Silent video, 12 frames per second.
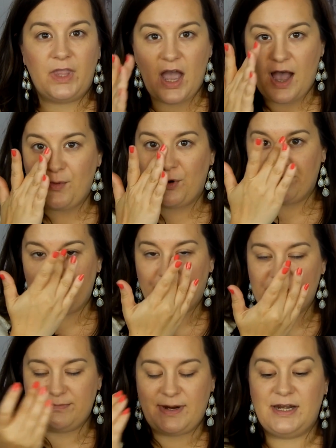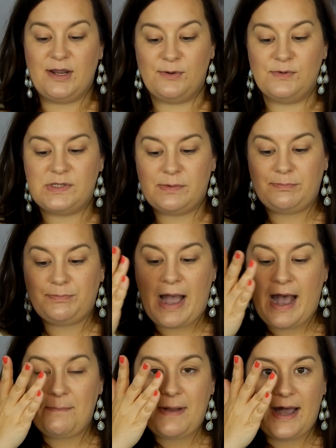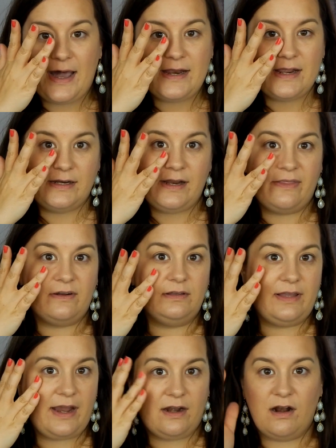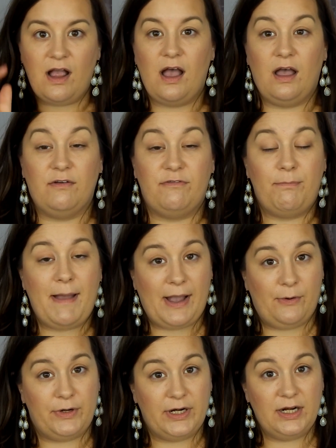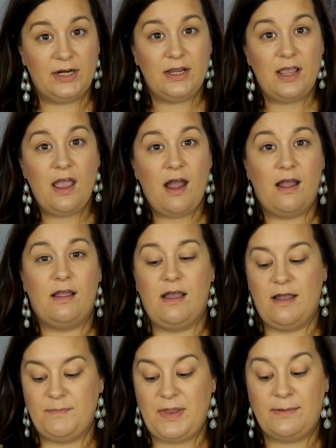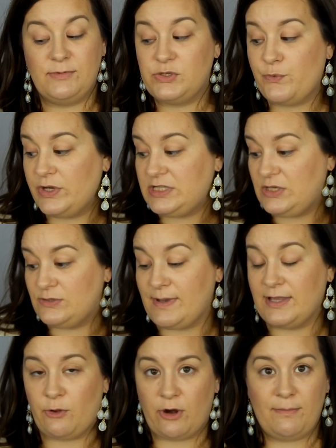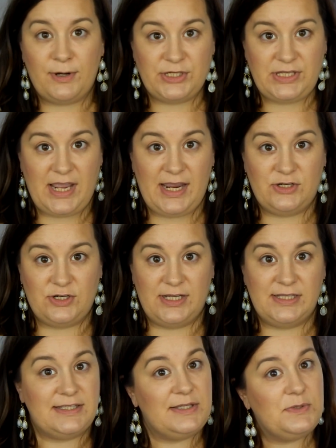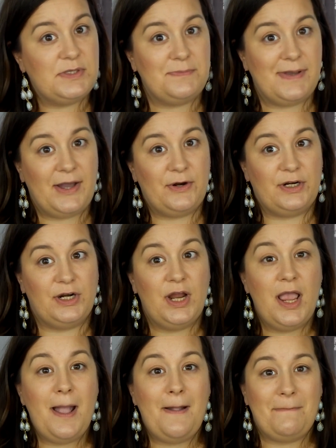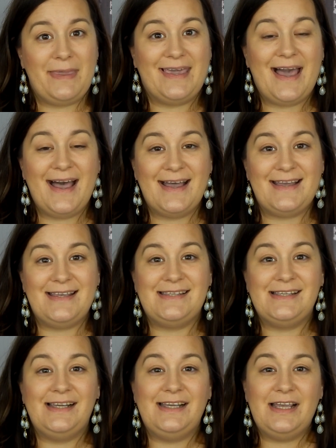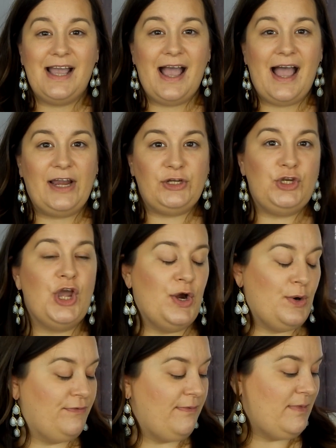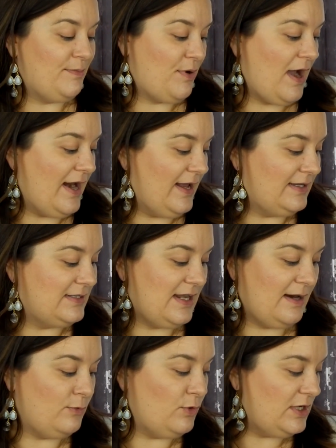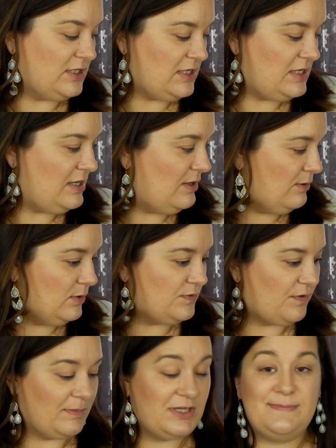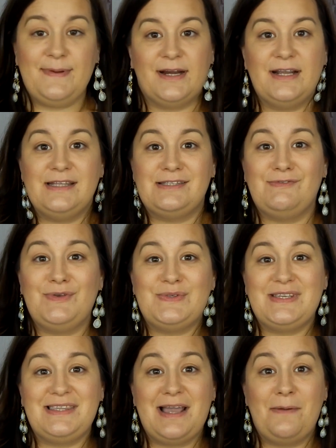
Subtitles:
over the bridge of my nose, pop on another layer of powder. And I'm just going to use my Laura Mercier translucent powder because I know from the products that I'm going to use, from experience of using